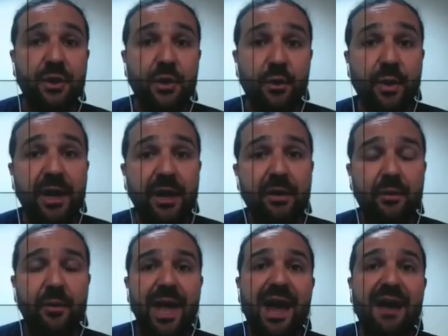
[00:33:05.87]
so
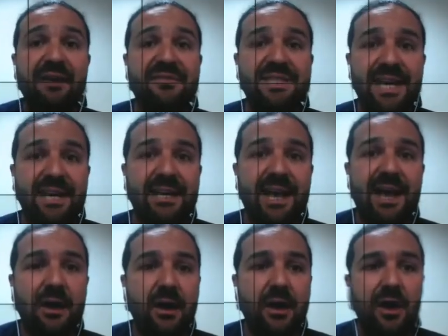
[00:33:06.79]
we have
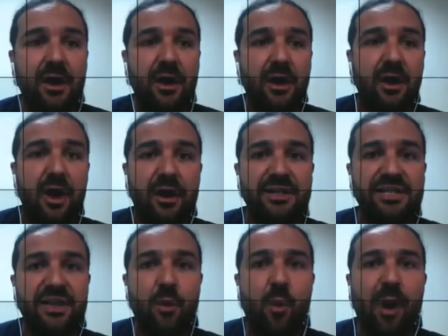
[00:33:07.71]
data
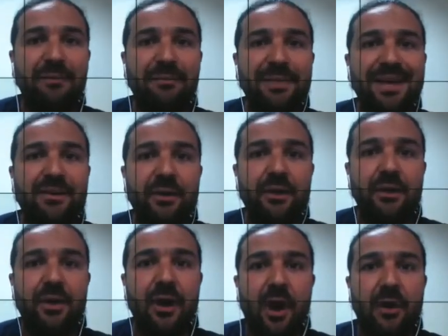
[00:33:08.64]
until 1
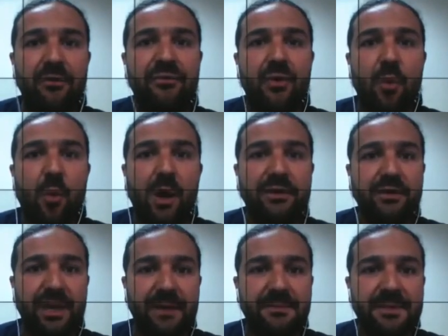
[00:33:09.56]
meter of water
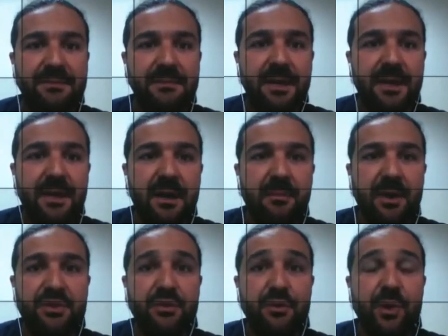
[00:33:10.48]
depth,
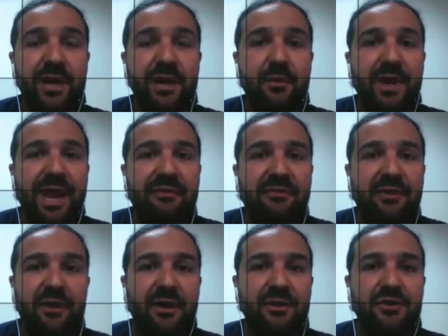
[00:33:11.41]
but we
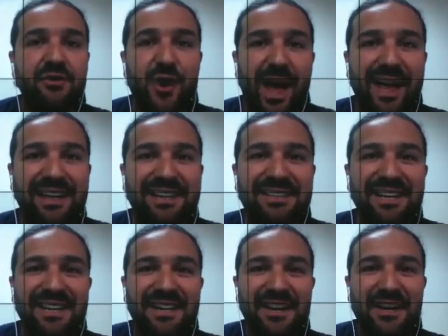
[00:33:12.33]
never tried
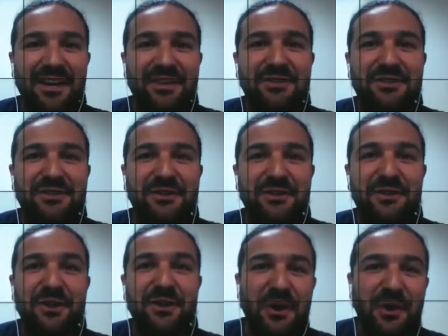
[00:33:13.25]
to
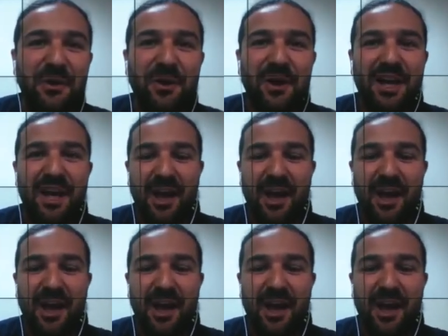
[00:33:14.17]
go